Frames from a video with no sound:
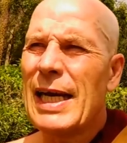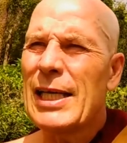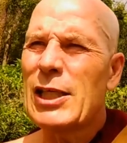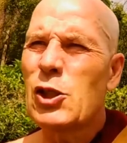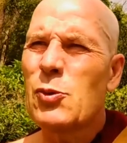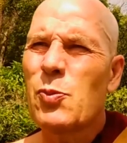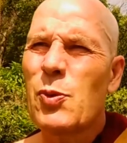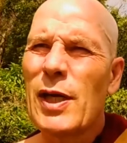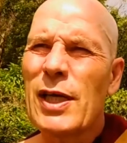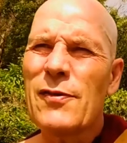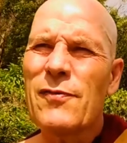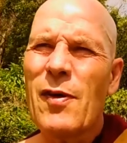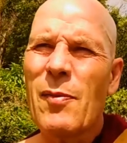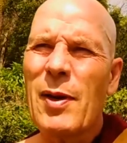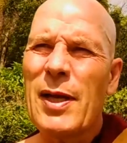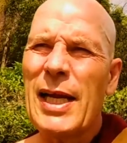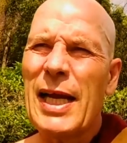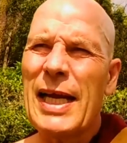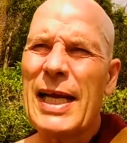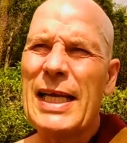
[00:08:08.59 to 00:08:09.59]
It springs
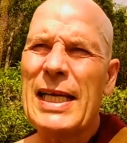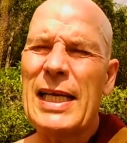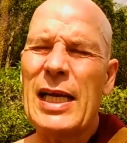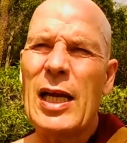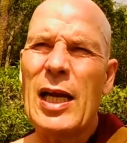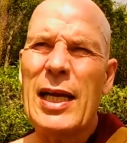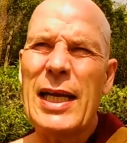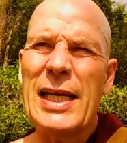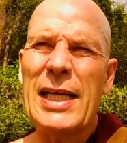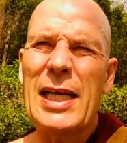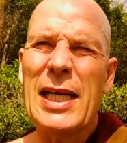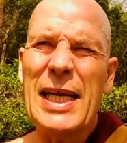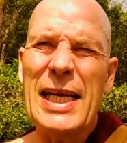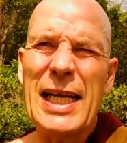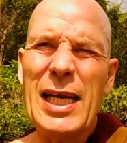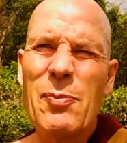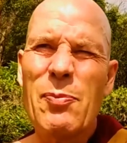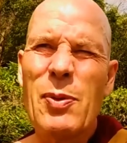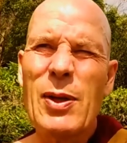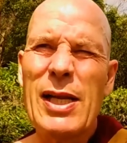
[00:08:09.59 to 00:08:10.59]
from an, in a, in an
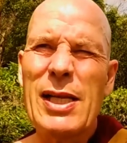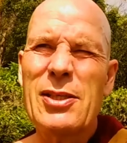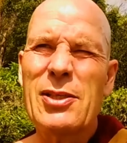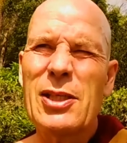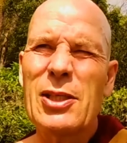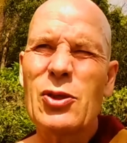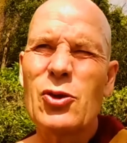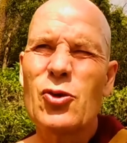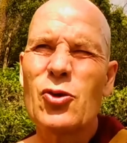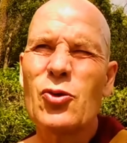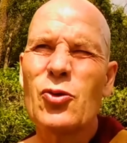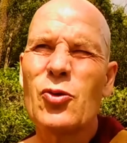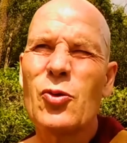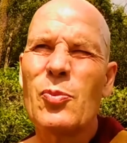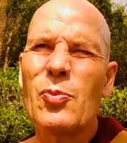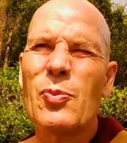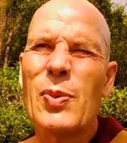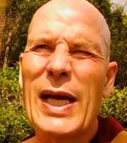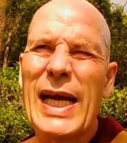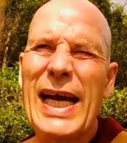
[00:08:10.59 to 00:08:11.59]
inability
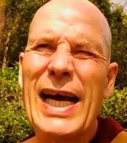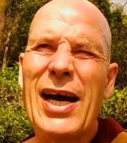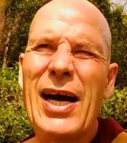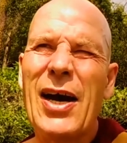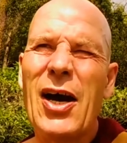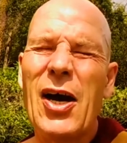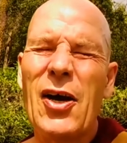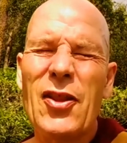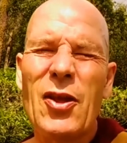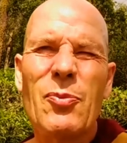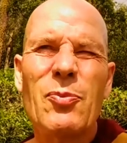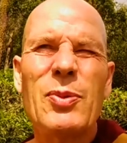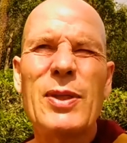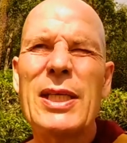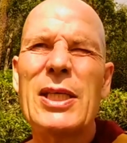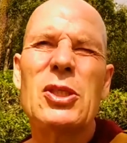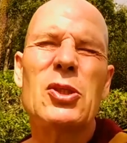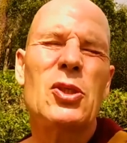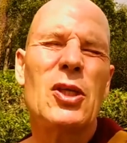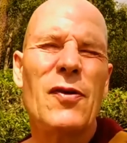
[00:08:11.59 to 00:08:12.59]
to bear other
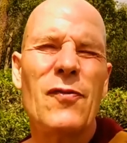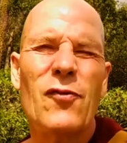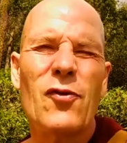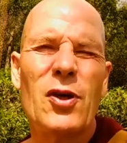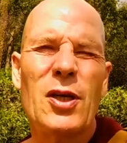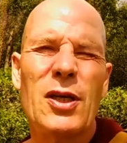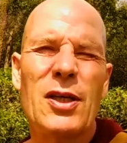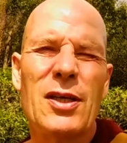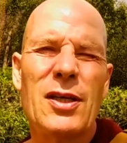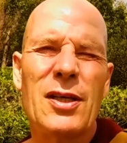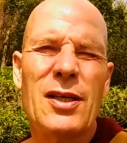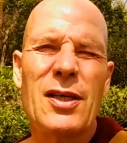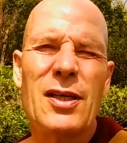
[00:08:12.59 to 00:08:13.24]
beings' suffering.